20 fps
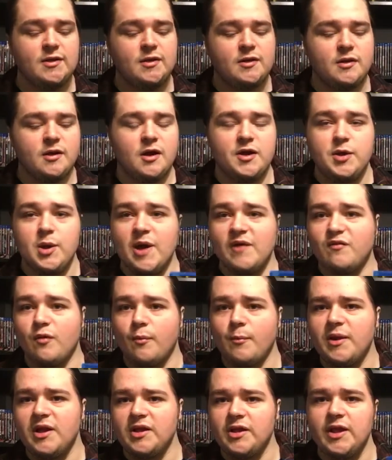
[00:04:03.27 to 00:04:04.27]
You have
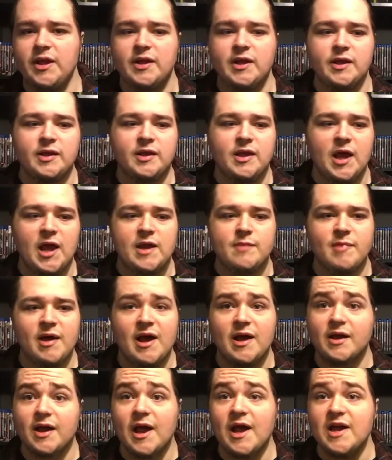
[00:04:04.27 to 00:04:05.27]
Amelia Kincaid
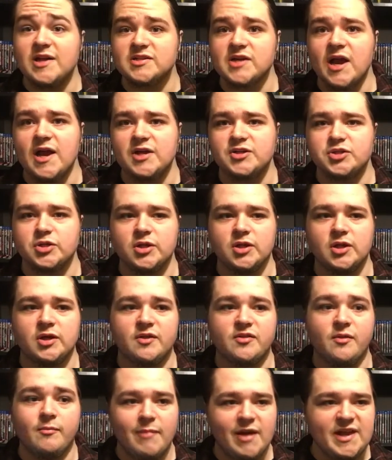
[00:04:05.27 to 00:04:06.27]
back as Angela,
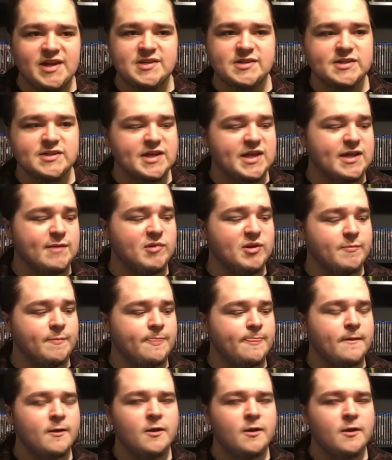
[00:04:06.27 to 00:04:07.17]
the main demon.